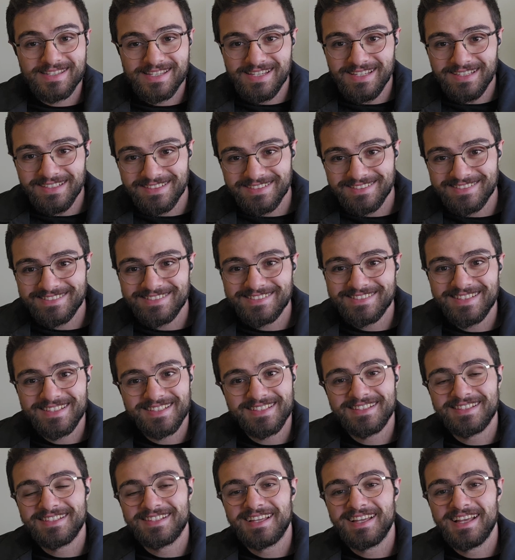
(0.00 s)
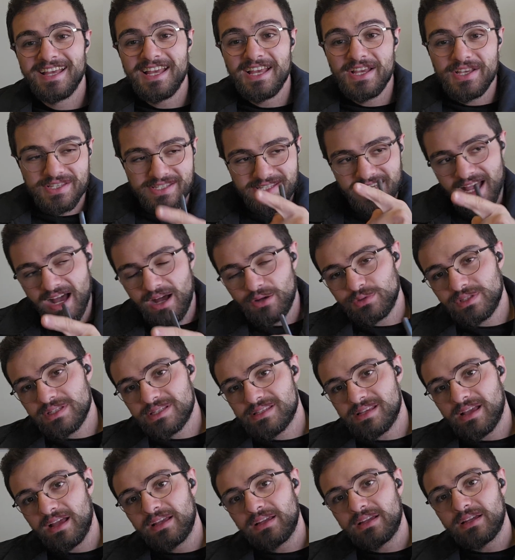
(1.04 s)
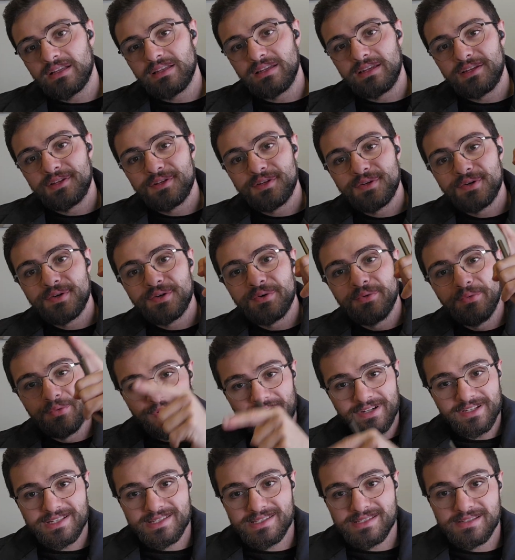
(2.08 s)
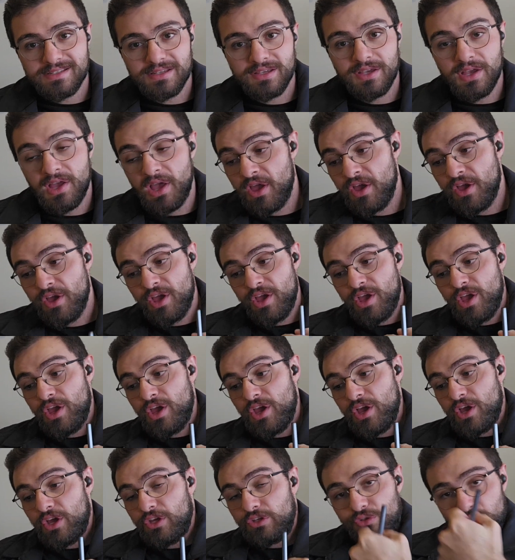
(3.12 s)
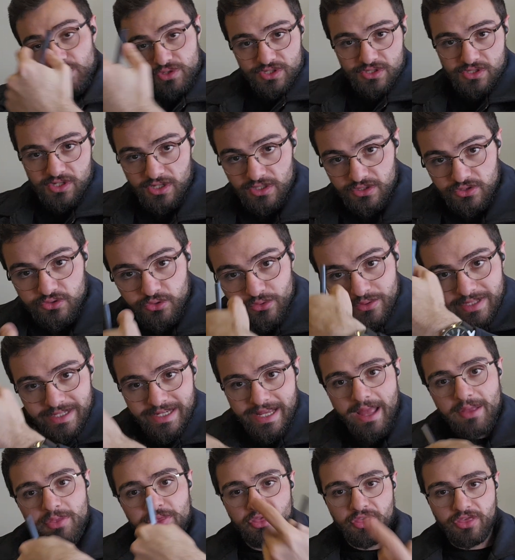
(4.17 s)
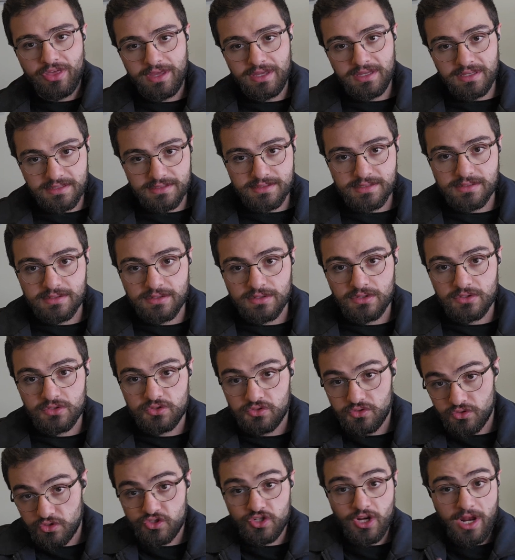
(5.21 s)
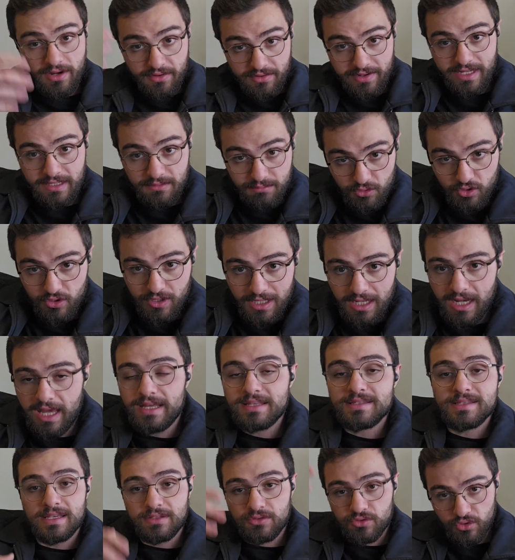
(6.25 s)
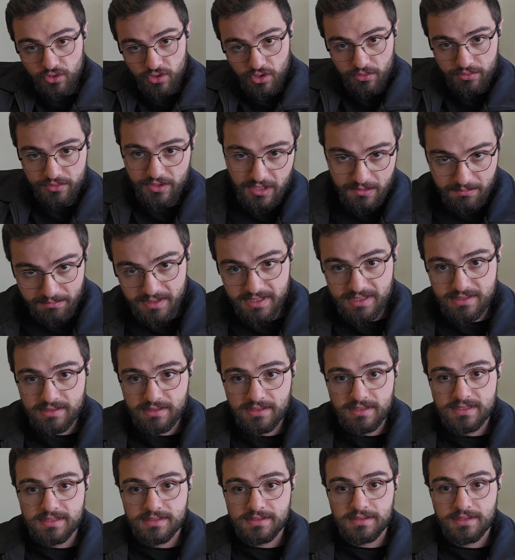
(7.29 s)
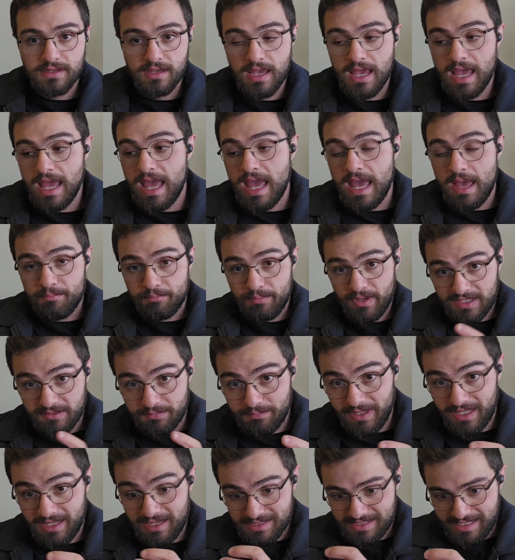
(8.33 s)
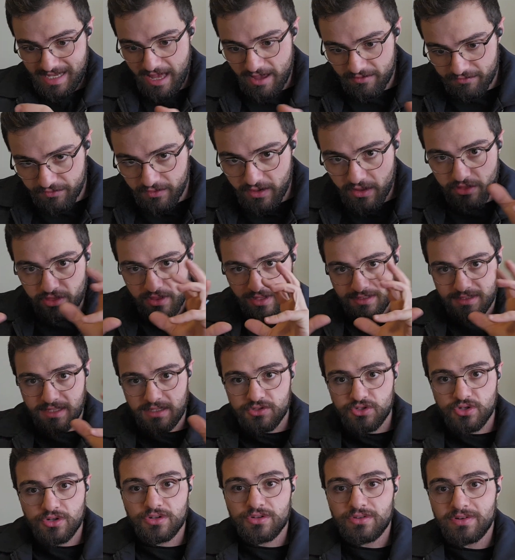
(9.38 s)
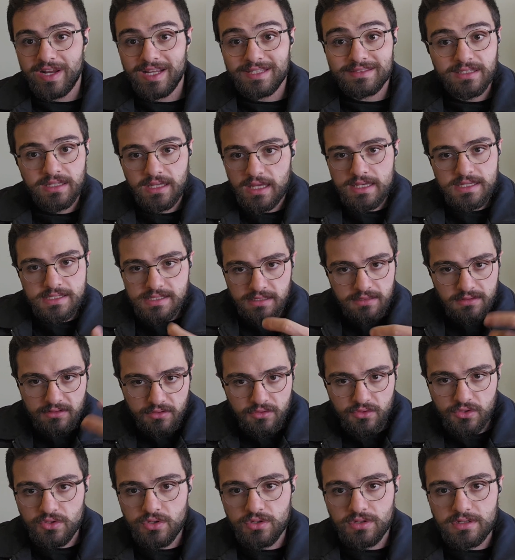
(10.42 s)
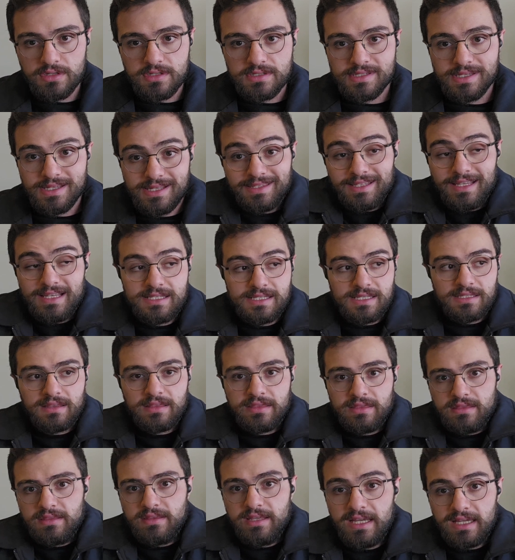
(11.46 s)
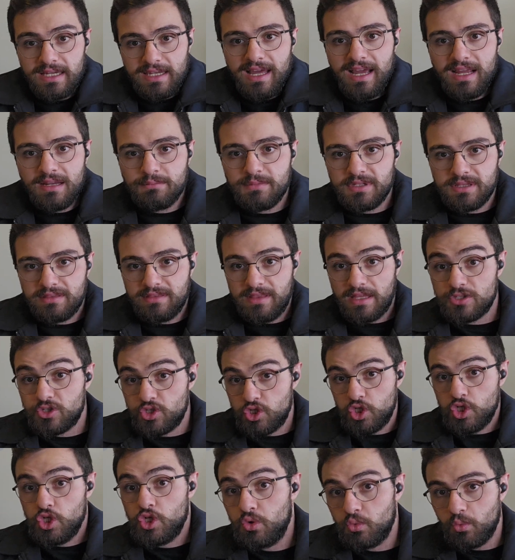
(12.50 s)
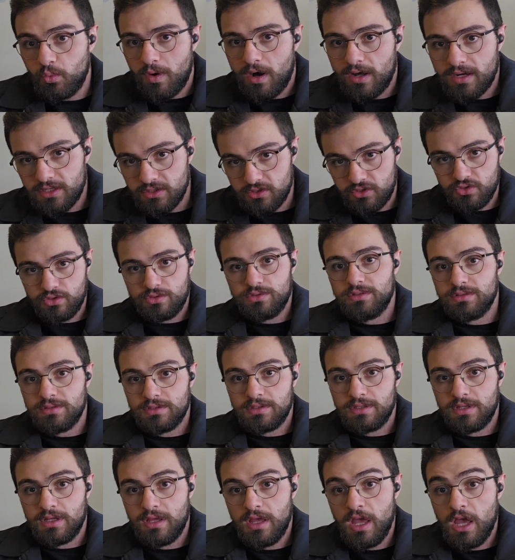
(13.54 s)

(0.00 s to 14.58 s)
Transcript: See? See how the cycle works? You start to create things to generate more clients and to grow your business. But because everything that you're creating isn't yours, it isn't the alignment that you want to do,